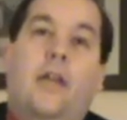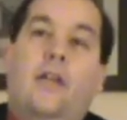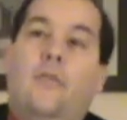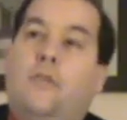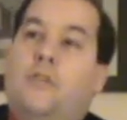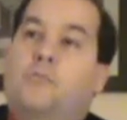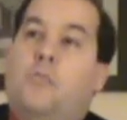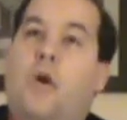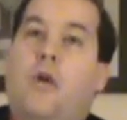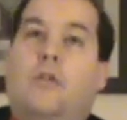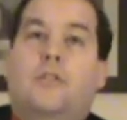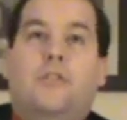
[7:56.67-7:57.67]
in
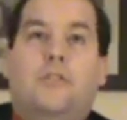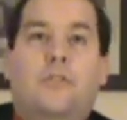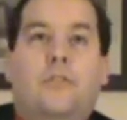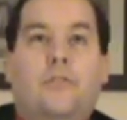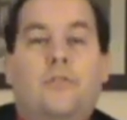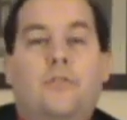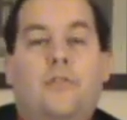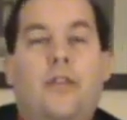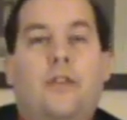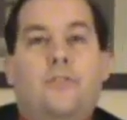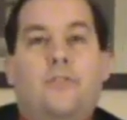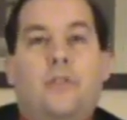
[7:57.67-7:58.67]
response to
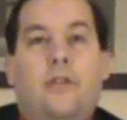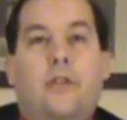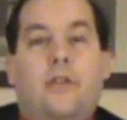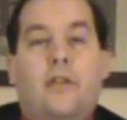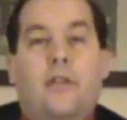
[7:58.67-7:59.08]
this